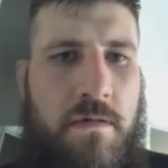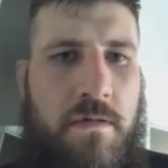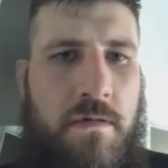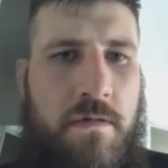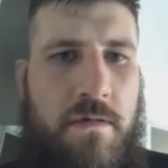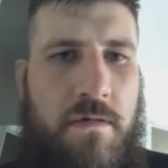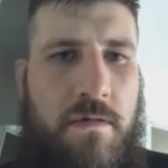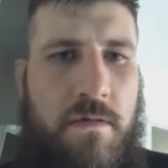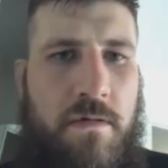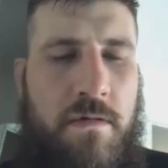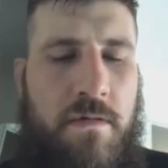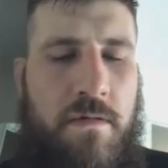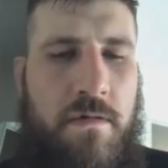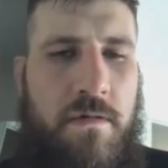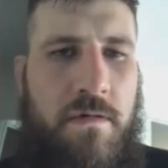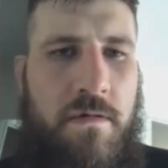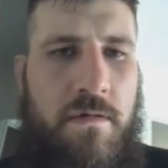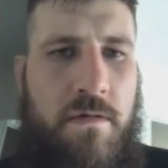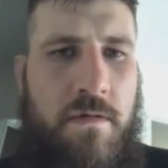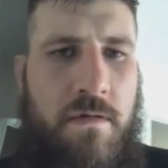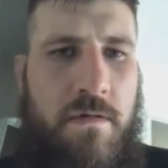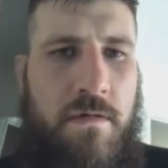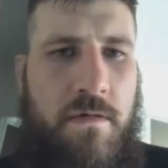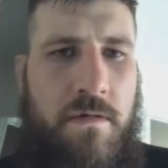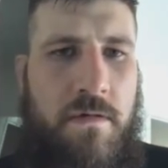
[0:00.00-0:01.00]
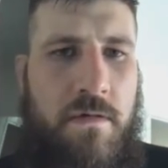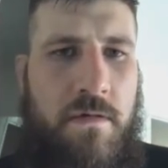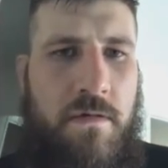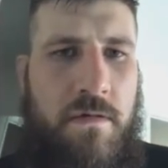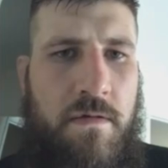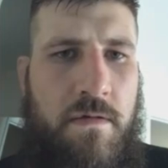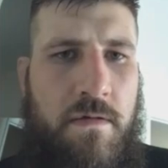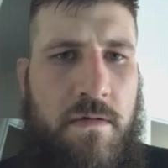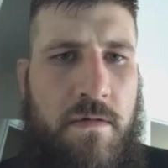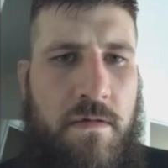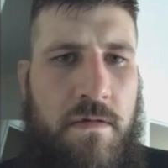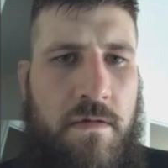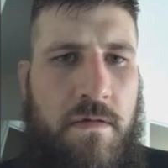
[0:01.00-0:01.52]

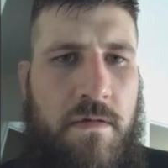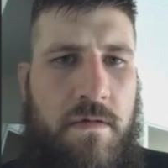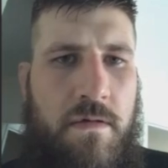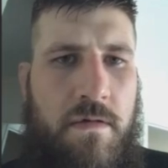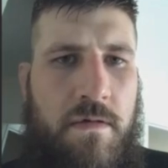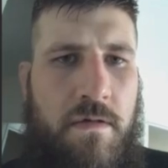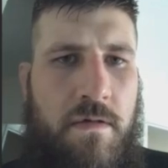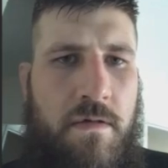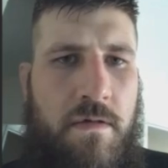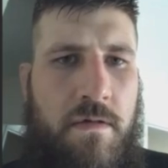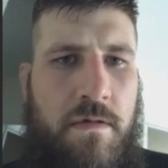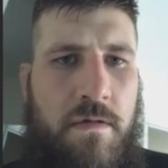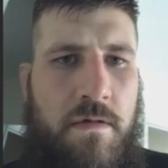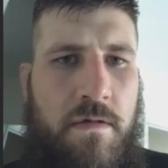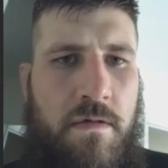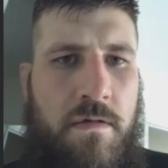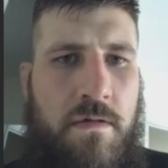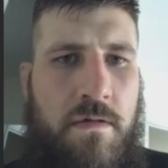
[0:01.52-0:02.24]
(silent)